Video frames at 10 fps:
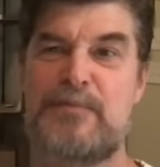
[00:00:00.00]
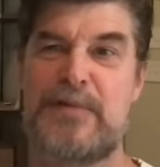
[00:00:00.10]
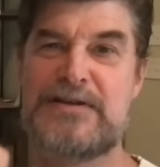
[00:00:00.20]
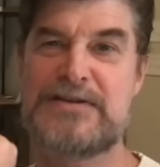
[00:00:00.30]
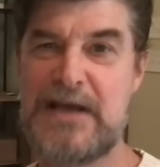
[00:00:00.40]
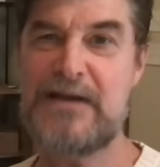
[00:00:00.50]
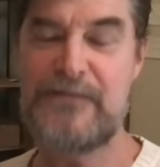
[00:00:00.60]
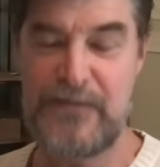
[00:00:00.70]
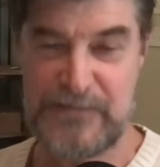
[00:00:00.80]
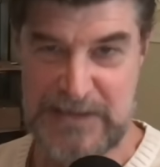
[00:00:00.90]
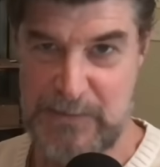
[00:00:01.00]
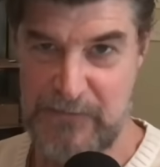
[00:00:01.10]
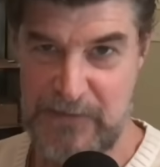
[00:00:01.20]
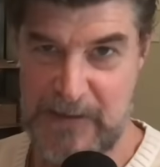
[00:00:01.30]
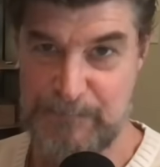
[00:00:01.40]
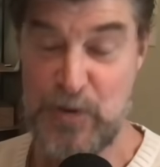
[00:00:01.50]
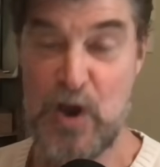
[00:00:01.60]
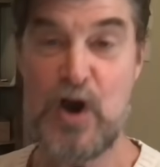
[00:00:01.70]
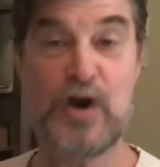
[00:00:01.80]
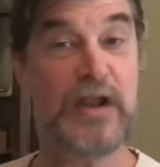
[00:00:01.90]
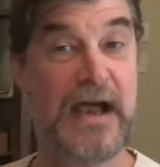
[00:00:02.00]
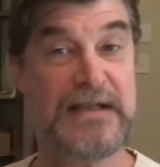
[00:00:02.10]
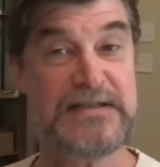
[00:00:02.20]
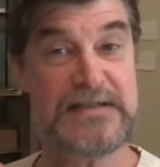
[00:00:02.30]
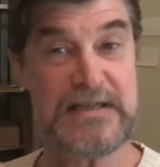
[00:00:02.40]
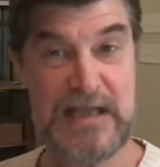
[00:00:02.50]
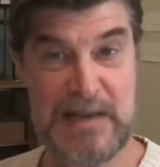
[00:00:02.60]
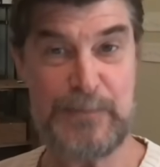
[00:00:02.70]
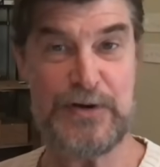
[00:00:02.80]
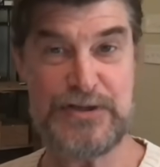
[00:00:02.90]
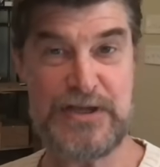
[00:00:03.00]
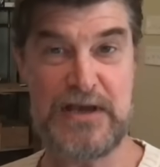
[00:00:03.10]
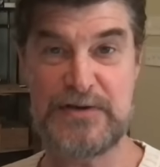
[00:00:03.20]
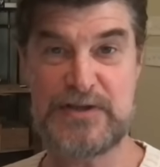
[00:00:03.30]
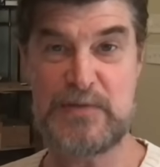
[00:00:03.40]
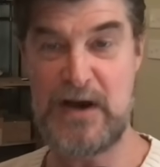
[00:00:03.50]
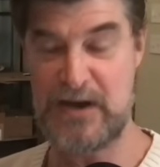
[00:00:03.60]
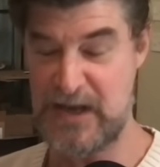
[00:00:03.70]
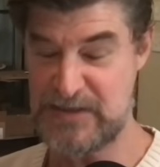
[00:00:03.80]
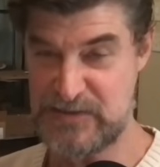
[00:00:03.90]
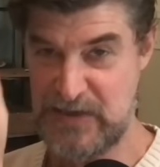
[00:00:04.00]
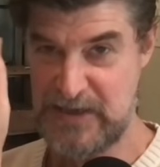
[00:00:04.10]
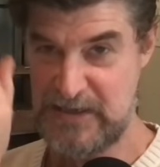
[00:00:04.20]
but some of them are like sleeper cells among us,